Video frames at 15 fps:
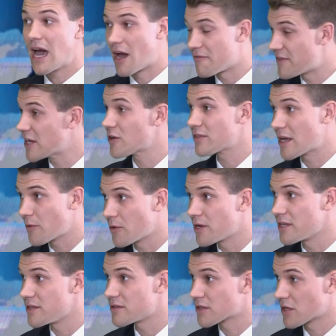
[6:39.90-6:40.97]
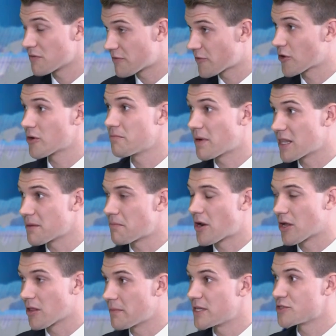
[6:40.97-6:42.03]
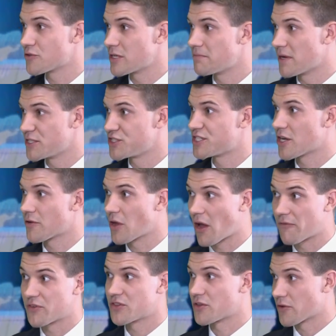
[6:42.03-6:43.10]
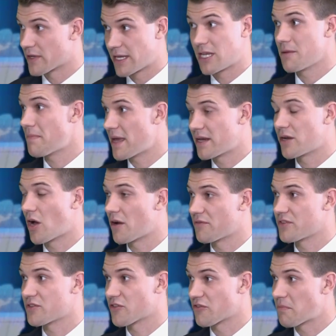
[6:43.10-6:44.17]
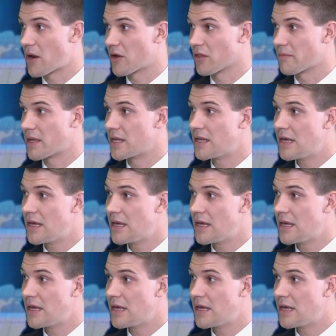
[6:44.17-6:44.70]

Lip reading: a figure that was confirmed by the Parliamentary Budgetary Officer, an independent officer of Parliament.